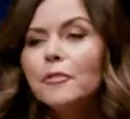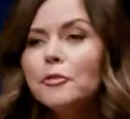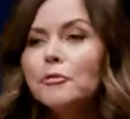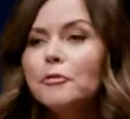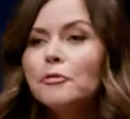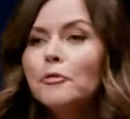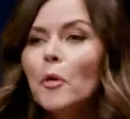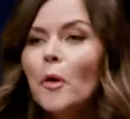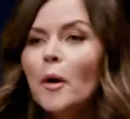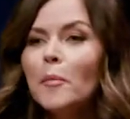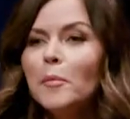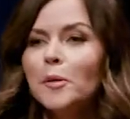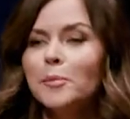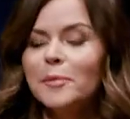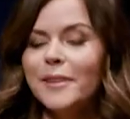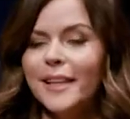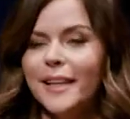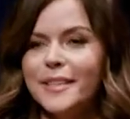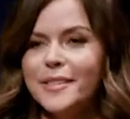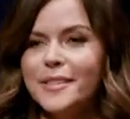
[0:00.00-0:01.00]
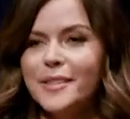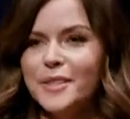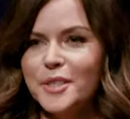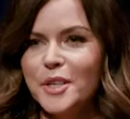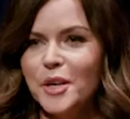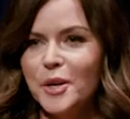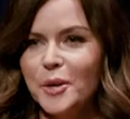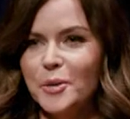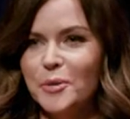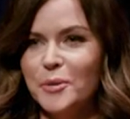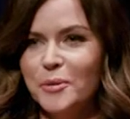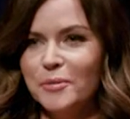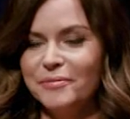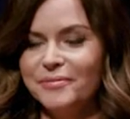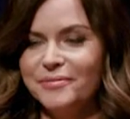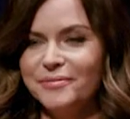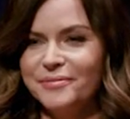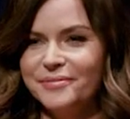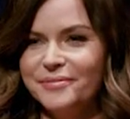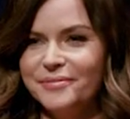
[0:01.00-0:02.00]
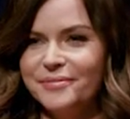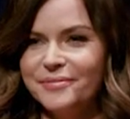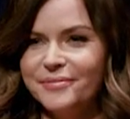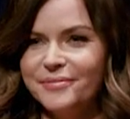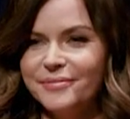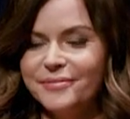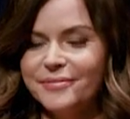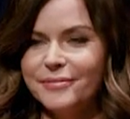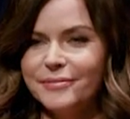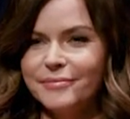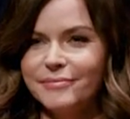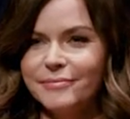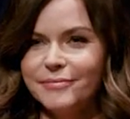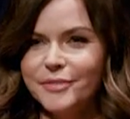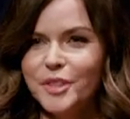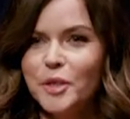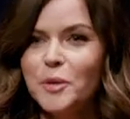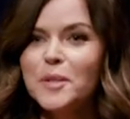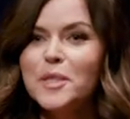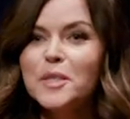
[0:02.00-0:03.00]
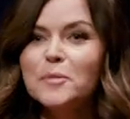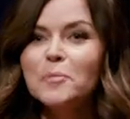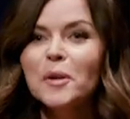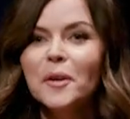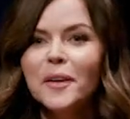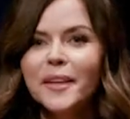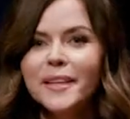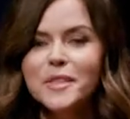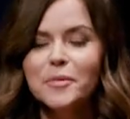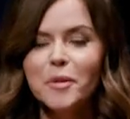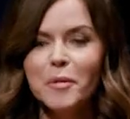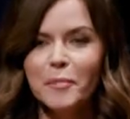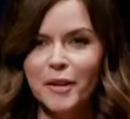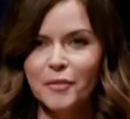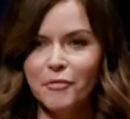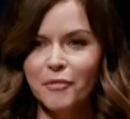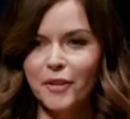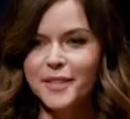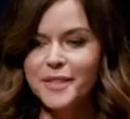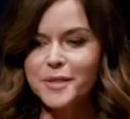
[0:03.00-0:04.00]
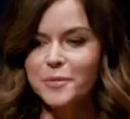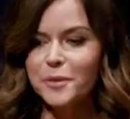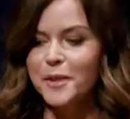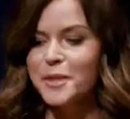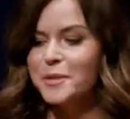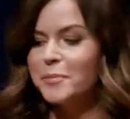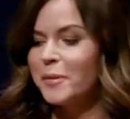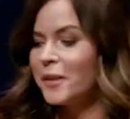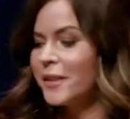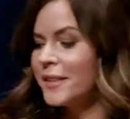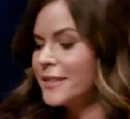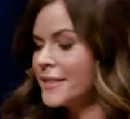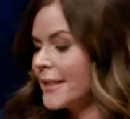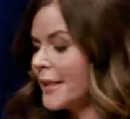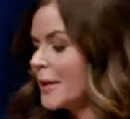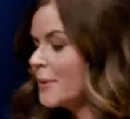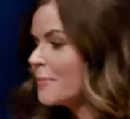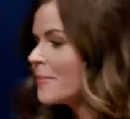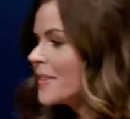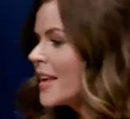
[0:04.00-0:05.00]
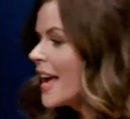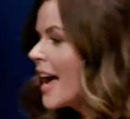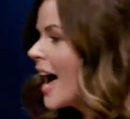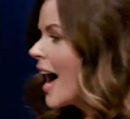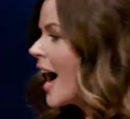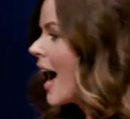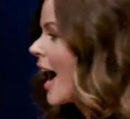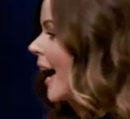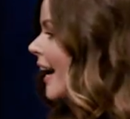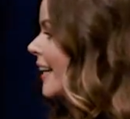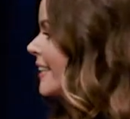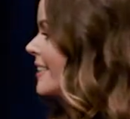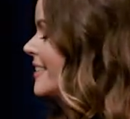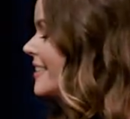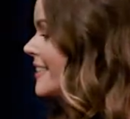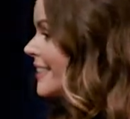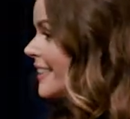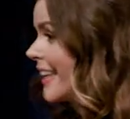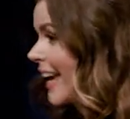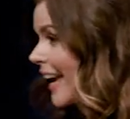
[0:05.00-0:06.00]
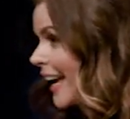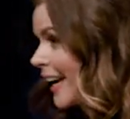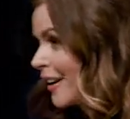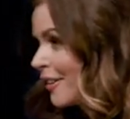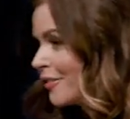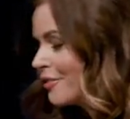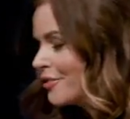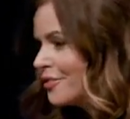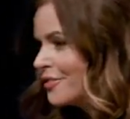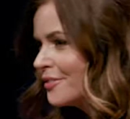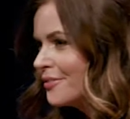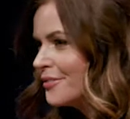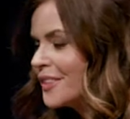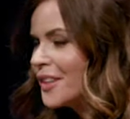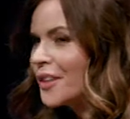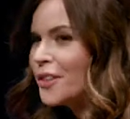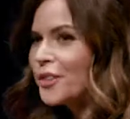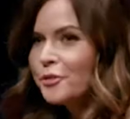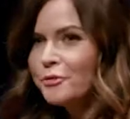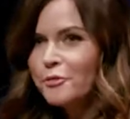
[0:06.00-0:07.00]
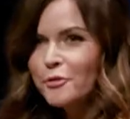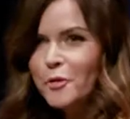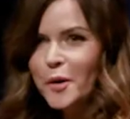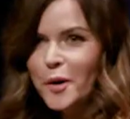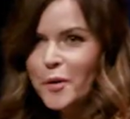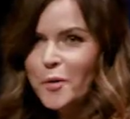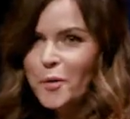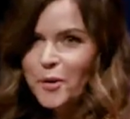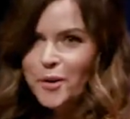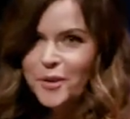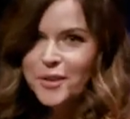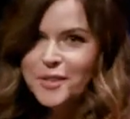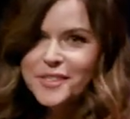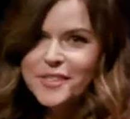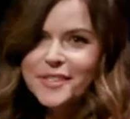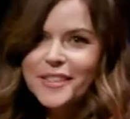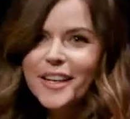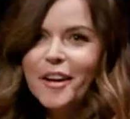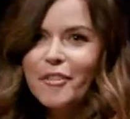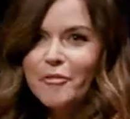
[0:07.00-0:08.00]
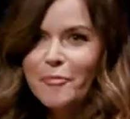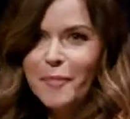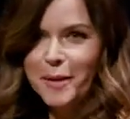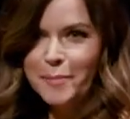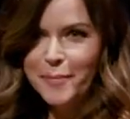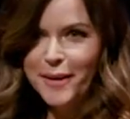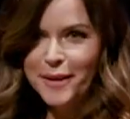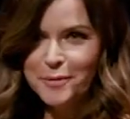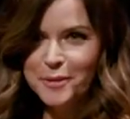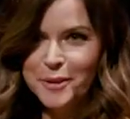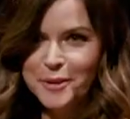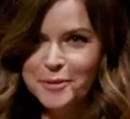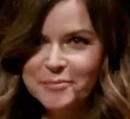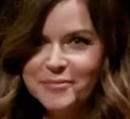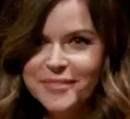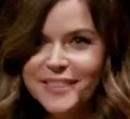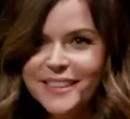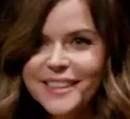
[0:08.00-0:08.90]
a formal place to go to experience what my friends were experiencing, I did have the four corners of my bedroom.